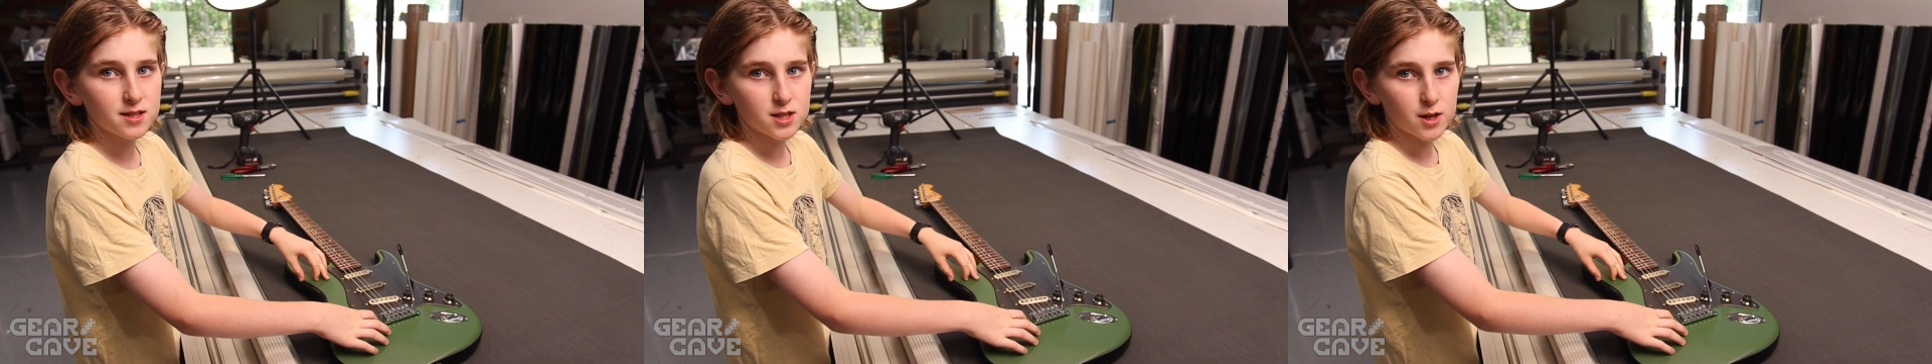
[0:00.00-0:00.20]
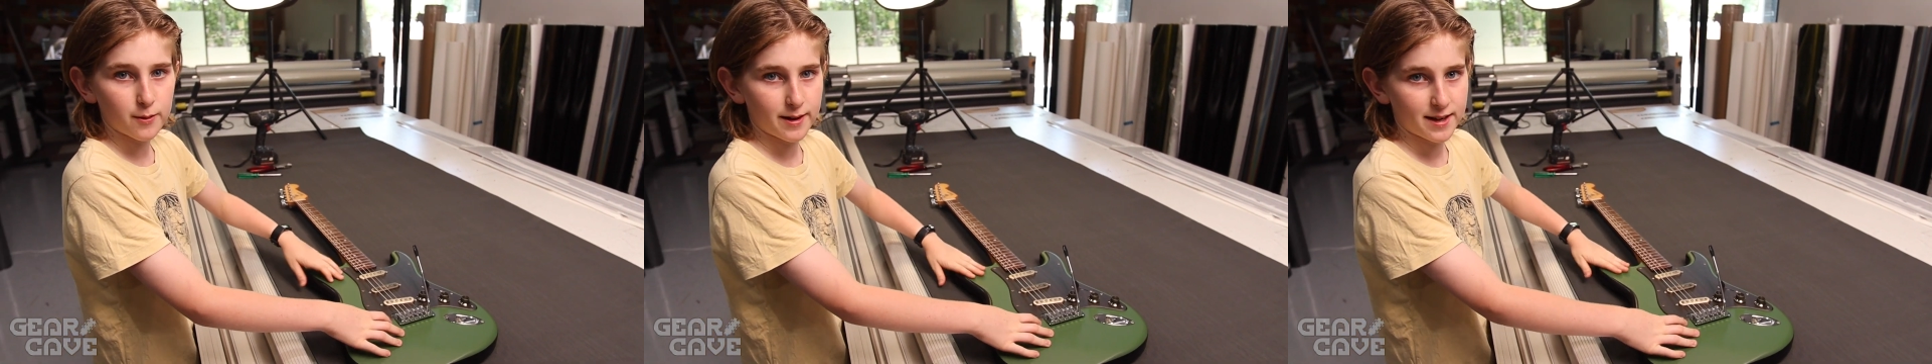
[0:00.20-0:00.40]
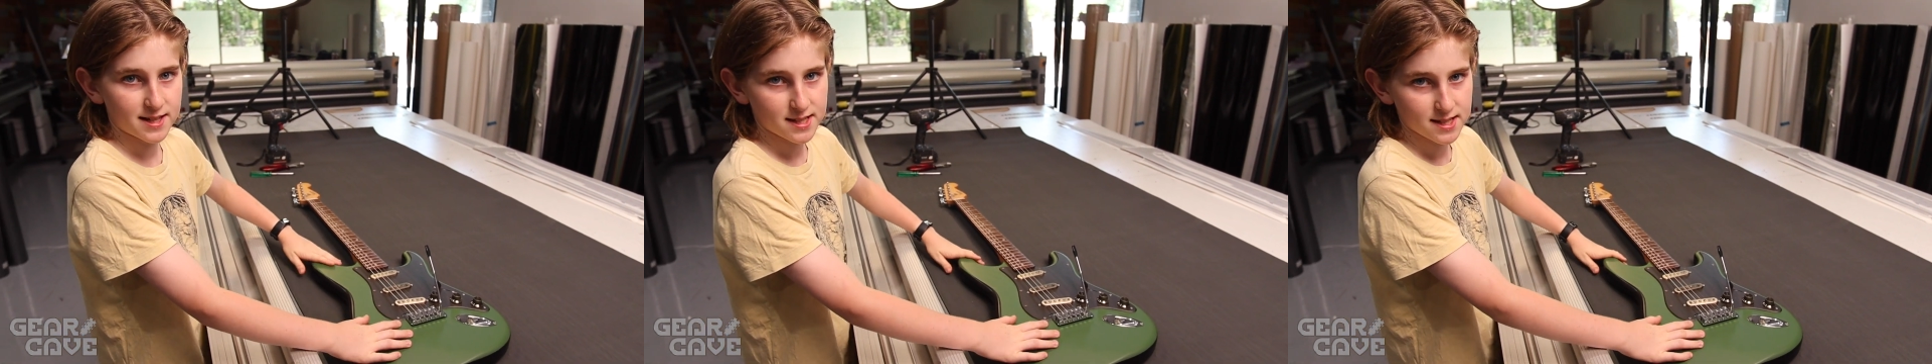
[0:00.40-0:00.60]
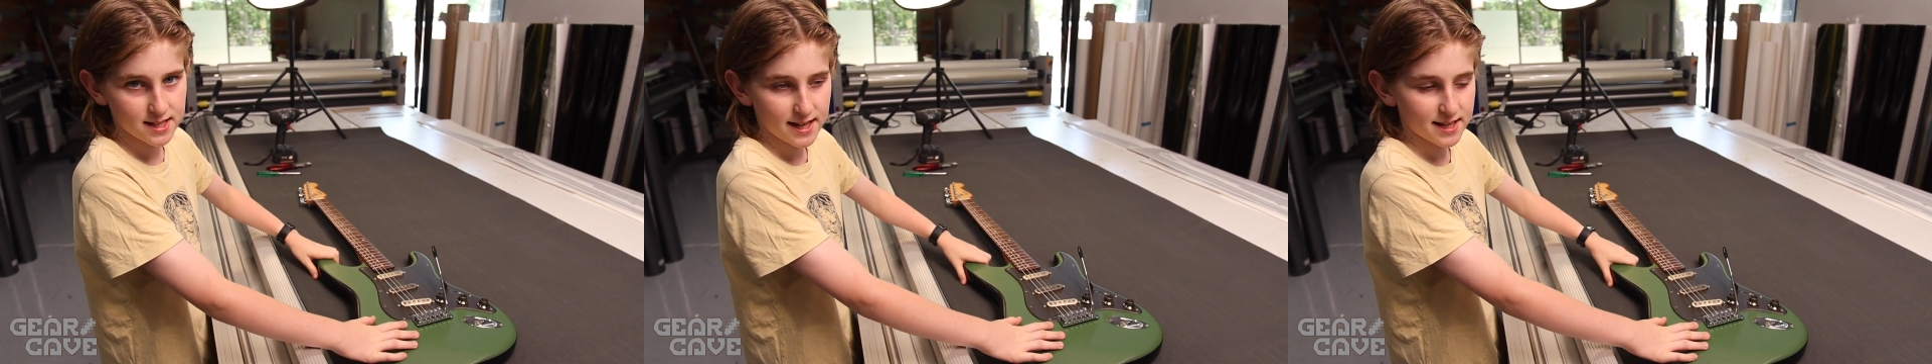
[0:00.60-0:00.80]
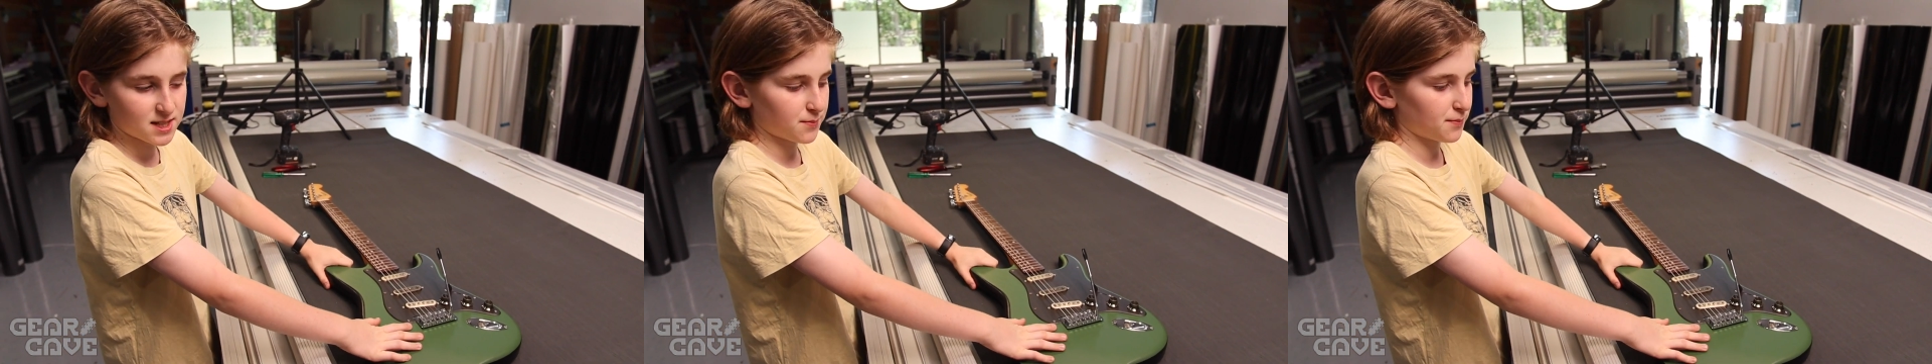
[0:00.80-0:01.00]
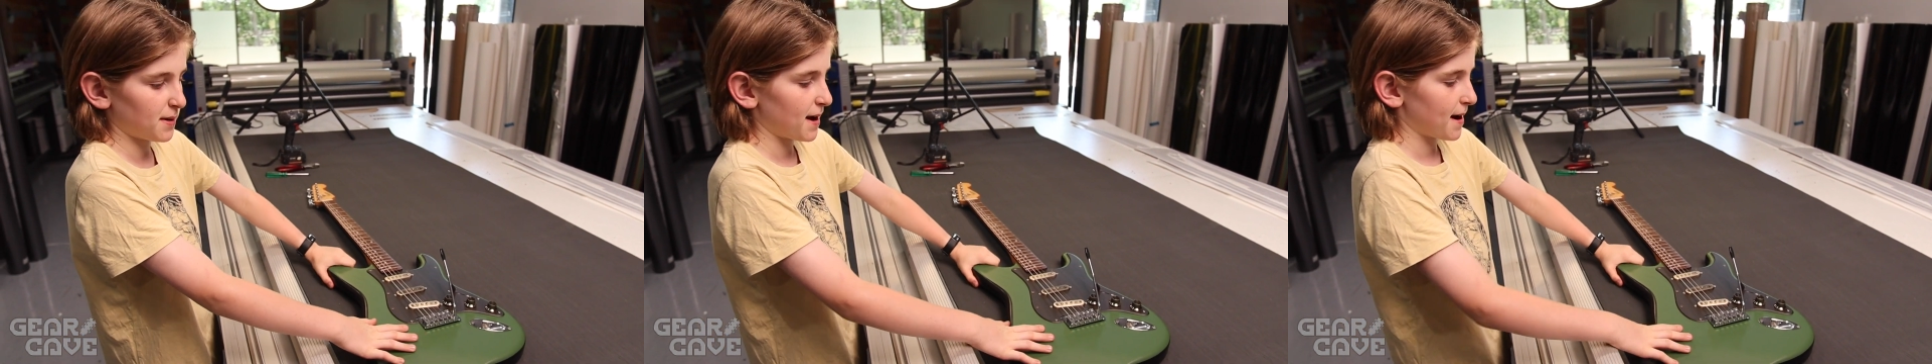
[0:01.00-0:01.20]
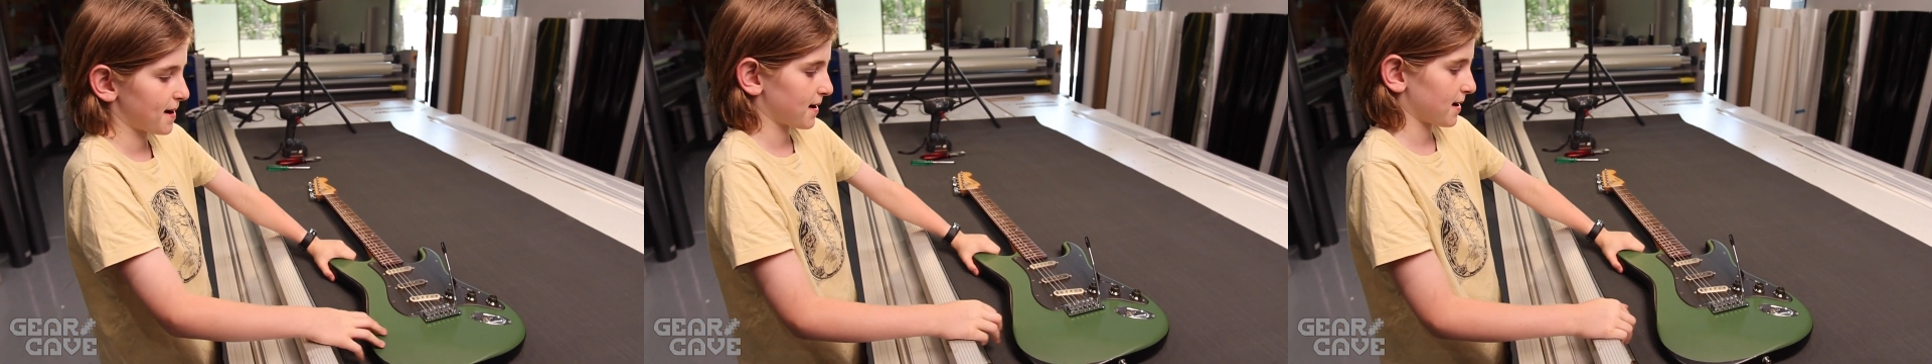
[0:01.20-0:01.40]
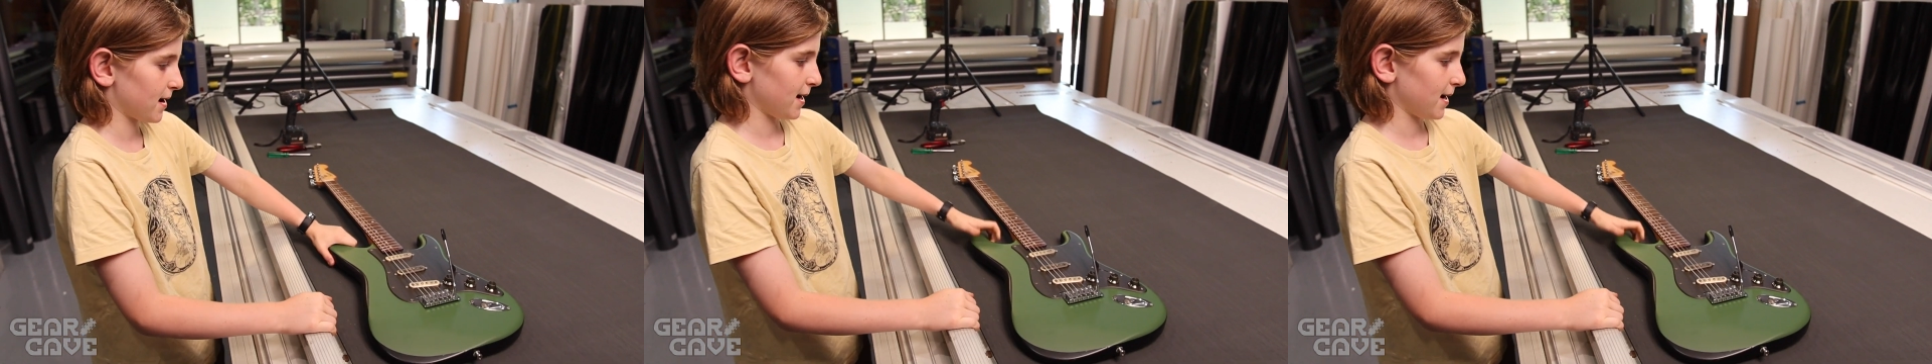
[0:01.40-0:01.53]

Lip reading: so we can sand it back